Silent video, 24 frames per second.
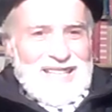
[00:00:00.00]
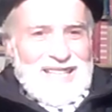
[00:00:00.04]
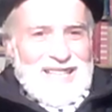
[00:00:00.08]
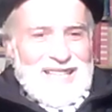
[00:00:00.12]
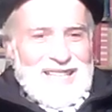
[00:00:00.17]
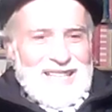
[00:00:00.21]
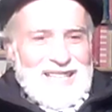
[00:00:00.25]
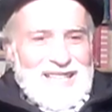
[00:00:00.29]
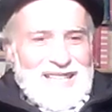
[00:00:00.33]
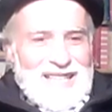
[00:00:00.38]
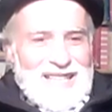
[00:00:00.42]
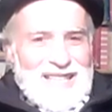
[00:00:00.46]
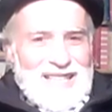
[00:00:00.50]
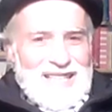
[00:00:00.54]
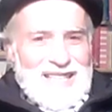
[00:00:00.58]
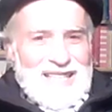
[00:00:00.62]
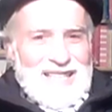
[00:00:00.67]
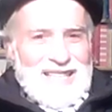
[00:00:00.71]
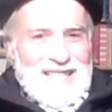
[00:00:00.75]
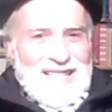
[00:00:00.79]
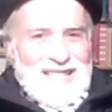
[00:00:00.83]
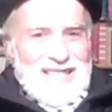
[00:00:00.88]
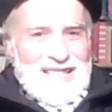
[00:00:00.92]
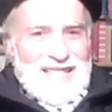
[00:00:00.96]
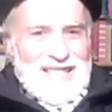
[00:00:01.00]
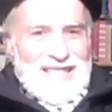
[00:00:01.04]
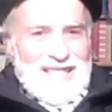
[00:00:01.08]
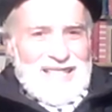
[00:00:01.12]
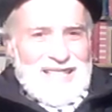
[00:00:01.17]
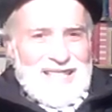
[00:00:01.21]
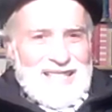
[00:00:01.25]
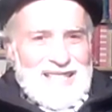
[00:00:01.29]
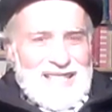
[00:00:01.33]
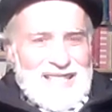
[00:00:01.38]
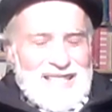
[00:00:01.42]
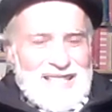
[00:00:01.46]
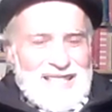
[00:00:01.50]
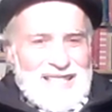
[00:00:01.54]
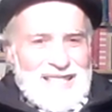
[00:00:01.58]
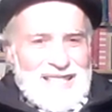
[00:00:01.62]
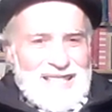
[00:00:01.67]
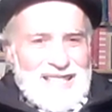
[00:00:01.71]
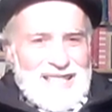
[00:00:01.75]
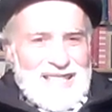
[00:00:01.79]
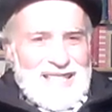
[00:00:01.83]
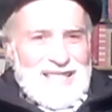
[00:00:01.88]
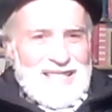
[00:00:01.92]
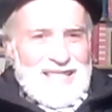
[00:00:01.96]
So
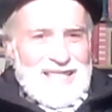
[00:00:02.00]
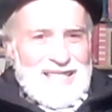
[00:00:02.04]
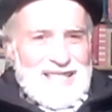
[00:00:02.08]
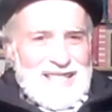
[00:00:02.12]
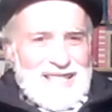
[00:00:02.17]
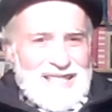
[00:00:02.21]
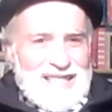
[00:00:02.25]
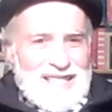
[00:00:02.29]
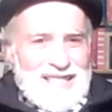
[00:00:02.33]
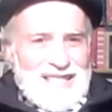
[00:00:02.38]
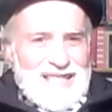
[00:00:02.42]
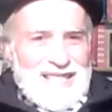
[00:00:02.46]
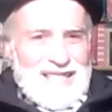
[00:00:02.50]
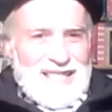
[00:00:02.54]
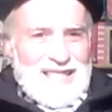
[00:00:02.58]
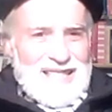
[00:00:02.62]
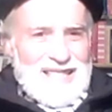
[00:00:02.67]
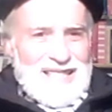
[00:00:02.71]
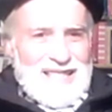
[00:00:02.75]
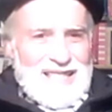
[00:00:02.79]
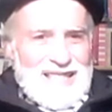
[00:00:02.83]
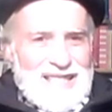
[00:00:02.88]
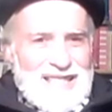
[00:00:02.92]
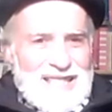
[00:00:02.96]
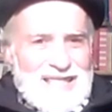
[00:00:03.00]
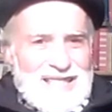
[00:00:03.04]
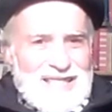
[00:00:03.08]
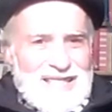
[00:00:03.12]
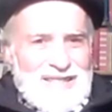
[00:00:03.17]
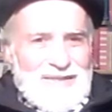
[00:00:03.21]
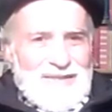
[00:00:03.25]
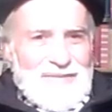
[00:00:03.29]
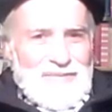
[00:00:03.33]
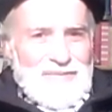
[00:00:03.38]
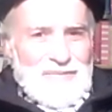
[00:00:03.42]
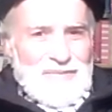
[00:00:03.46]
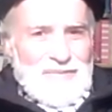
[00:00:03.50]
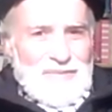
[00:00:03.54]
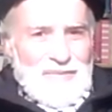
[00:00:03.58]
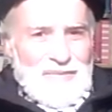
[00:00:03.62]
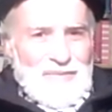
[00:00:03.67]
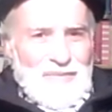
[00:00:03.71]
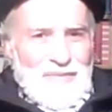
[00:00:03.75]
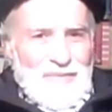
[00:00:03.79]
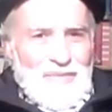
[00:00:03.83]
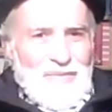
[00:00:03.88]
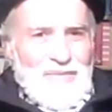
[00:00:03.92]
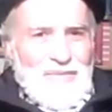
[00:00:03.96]
entropy is ever increasing
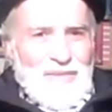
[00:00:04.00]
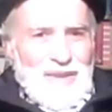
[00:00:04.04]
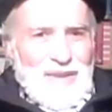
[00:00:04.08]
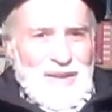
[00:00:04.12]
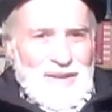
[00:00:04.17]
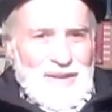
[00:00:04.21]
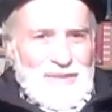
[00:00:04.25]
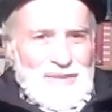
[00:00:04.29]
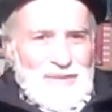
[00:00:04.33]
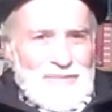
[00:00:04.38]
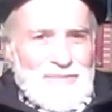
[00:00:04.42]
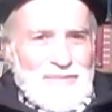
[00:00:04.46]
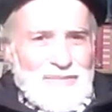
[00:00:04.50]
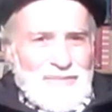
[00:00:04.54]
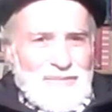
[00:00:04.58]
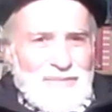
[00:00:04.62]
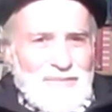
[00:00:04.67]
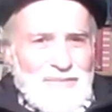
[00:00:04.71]
disorder.